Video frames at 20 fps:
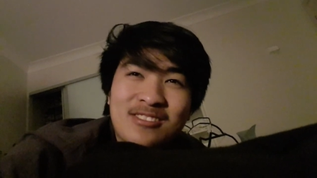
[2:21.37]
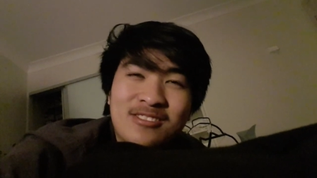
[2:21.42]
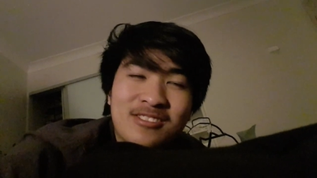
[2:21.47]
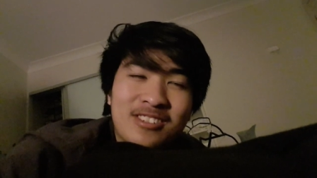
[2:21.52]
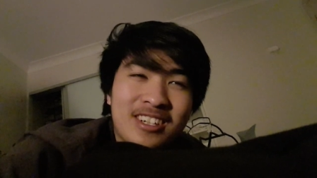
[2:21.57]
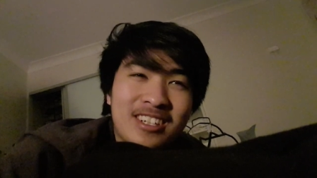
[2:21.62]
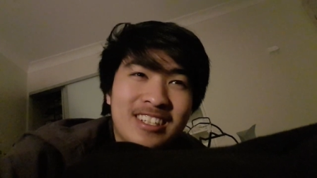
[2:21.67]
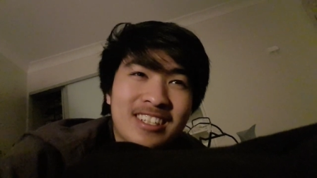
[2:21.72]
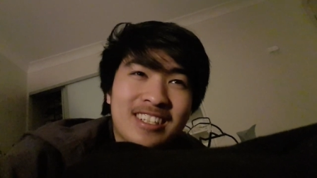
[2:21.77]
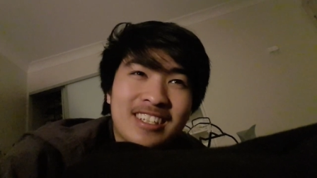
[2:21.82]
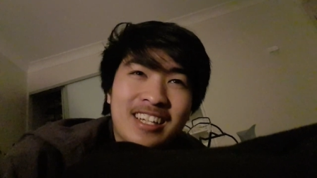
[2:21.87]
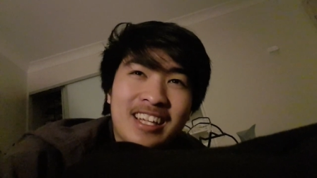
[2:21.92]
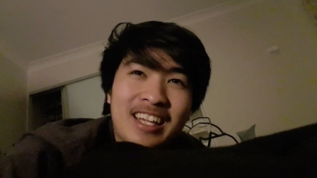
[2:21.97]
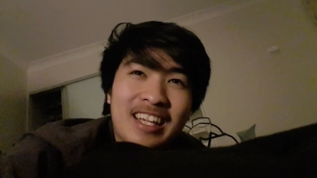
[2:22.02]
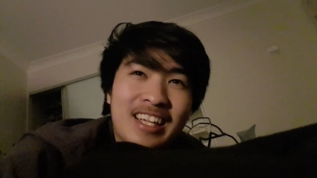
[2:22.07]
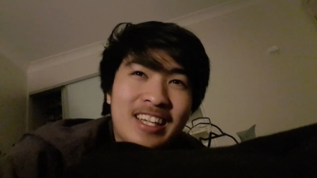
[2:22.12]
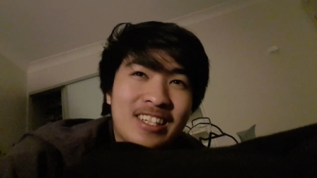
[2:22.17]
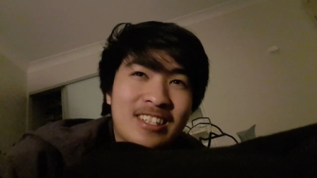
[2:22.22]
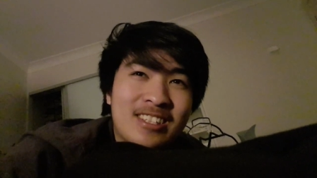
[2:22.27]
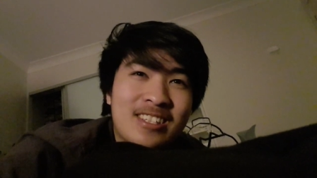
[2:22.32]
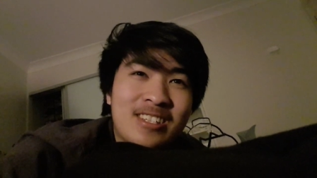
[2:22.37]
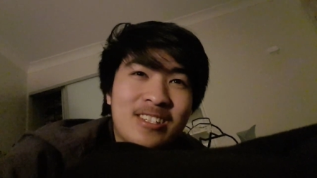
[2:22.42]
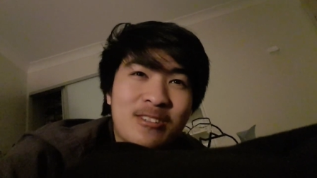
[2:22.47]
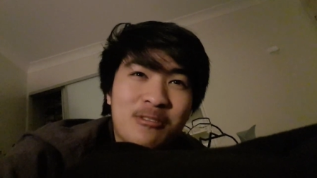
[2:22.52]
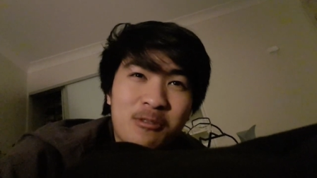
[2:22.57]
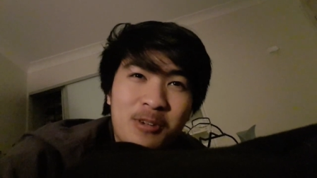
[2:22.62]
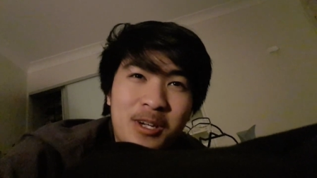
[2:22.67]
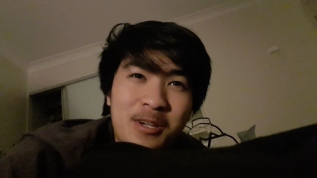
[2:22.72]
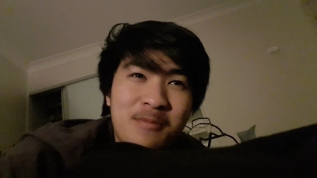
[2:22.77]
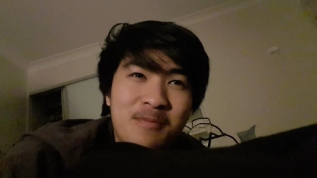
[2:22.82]
fucking
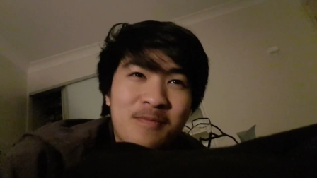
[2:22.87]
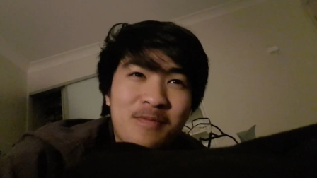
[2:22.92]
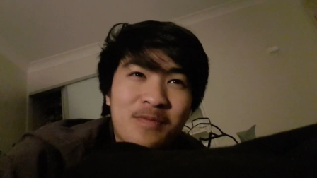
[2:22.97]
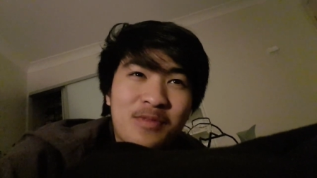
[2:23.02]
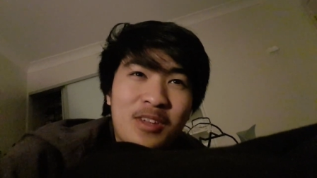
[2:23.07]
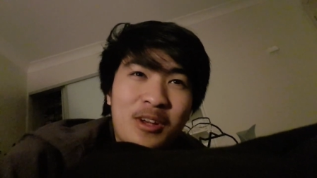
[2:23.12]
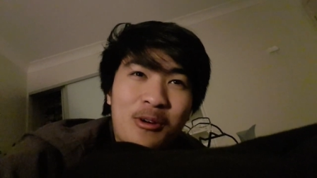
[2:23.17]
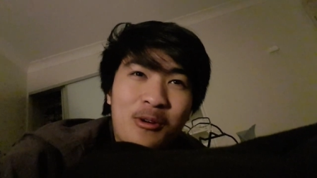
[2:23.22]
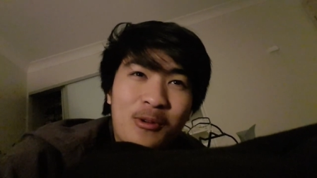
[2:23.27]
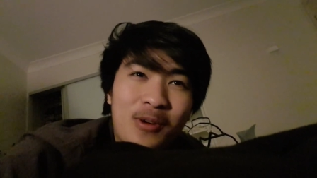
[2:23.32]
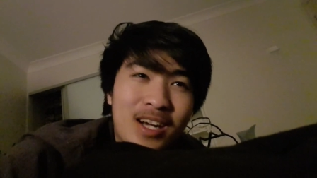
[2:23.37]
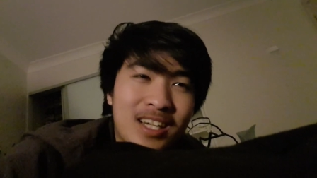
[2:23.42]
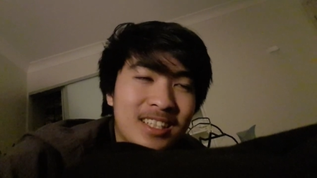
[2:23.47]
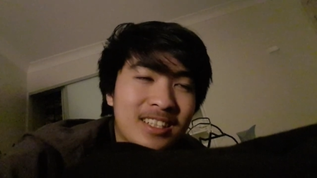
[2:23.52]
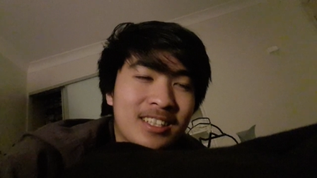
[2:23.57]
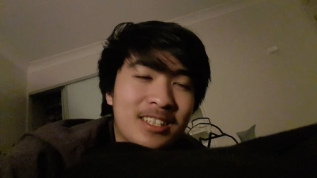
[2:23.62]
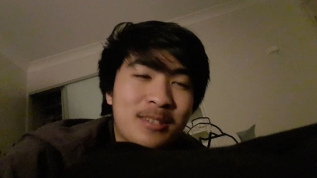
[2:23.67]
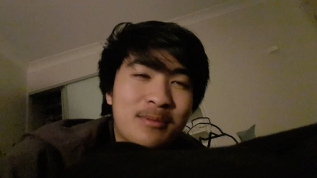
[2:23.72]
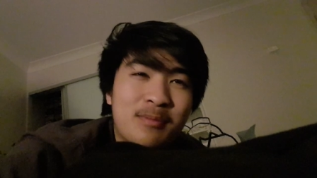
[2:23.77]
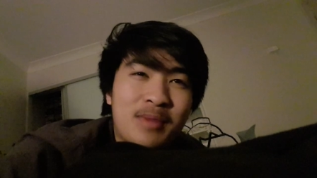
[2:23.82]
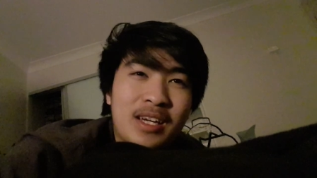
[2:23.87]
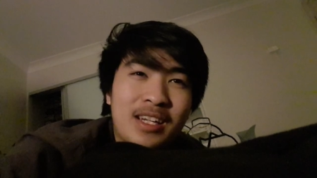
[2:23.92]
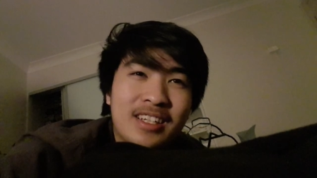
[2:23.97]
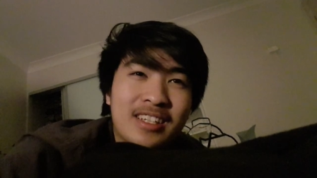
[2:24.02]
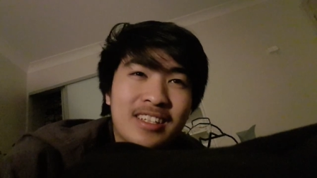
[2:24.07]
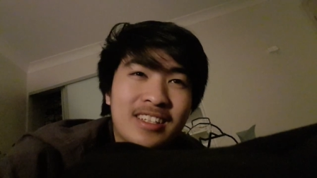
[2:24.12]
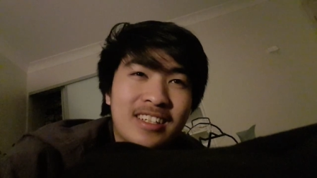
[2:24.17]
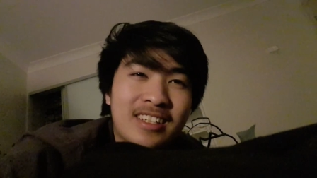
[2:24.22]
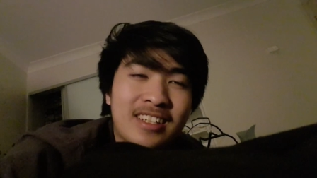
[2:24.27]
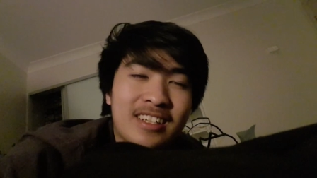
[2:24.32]
extreme reckless
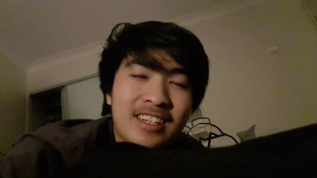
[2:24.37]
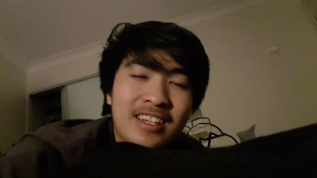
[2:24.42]
betting